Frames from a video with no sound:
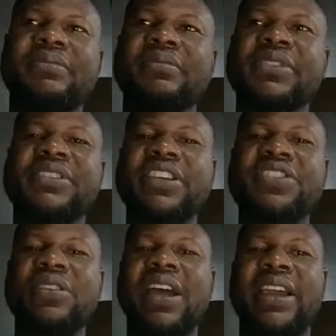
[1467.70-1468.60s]

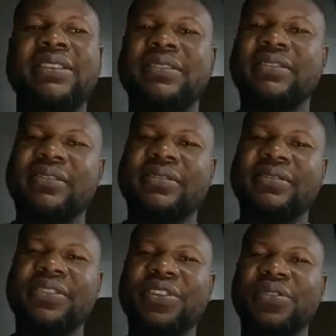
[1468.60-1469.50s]
censored lights.
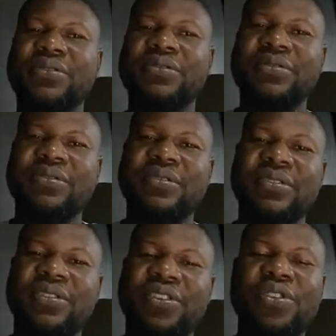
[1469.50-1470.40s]
You know,
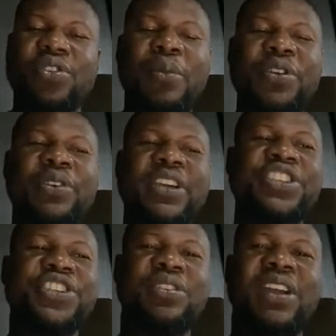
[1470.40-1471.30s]
you come into a
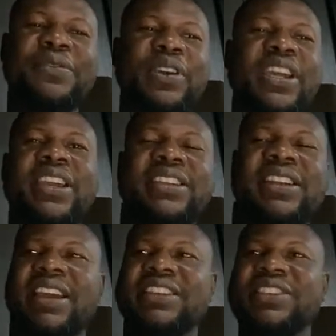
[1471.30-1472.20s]
kitchen, you don't have to kick the
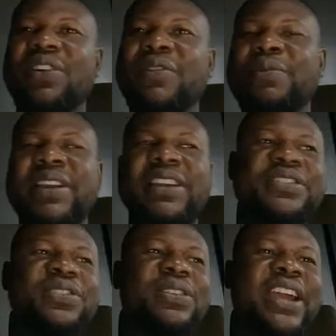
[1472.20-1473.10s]
next off when
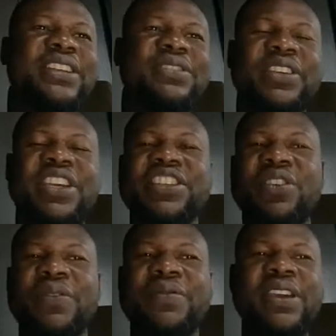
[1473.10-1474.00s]
there's no light or the kitchen's
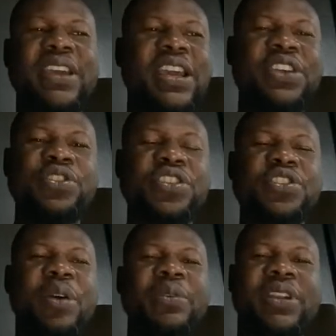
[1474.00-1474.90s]
off. You just
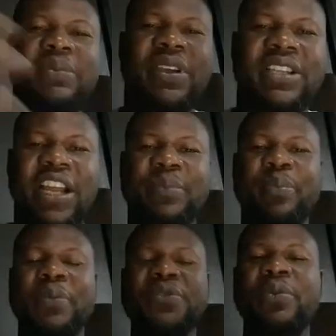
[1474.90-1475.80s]
come in and makes the light
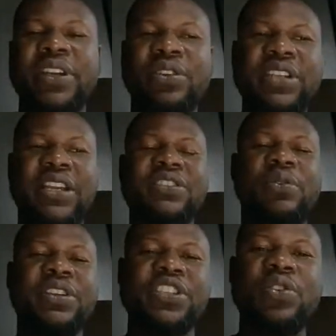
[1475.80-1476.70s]
pops on when you know that
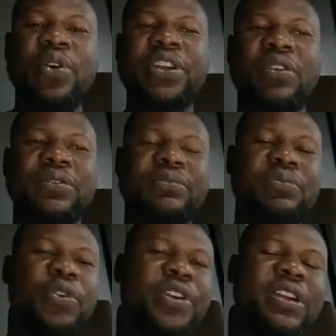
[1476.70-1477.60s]
someone is going
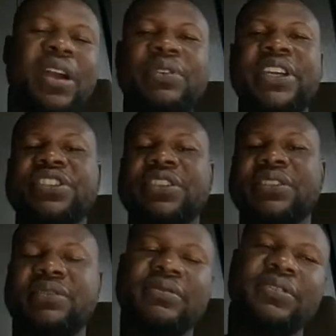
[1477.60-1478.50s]
around the kitchen.
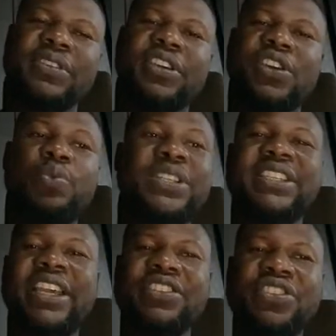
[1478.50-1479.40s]
With
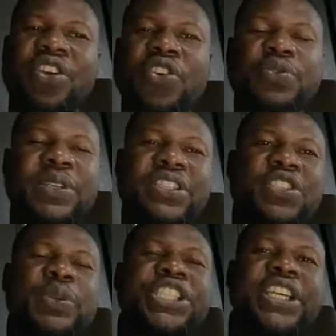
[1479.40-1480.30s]
sensors, with
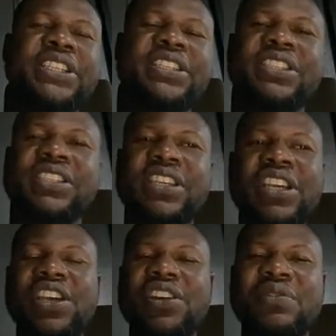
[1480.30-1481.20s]
switches,
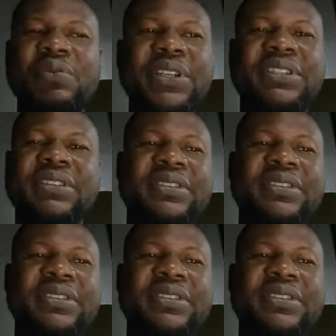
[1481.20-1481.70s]
with